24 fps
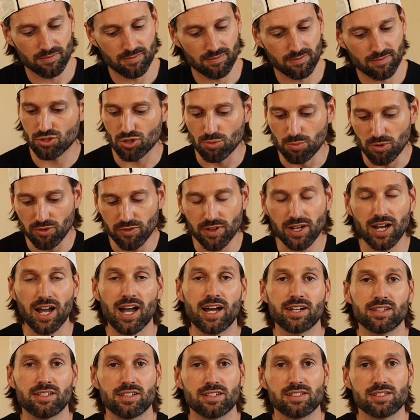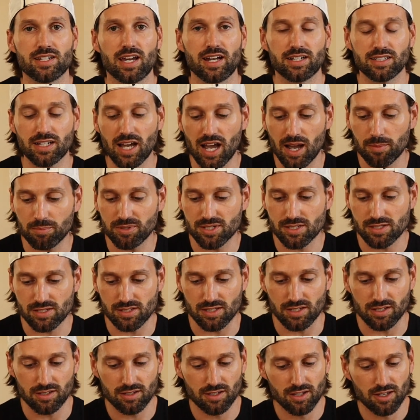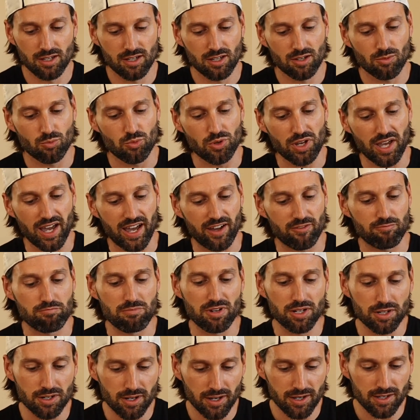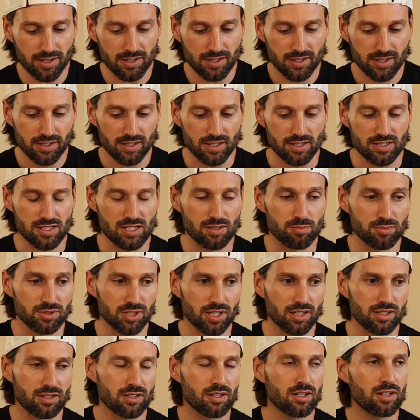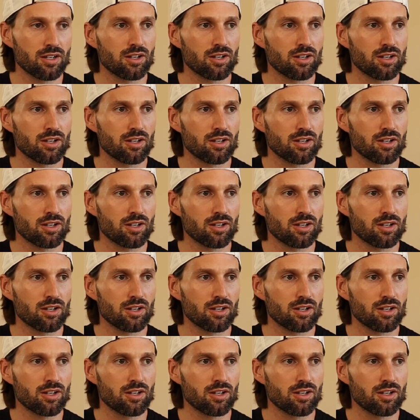So moving on, the exact opposite, we have midnight. It seems like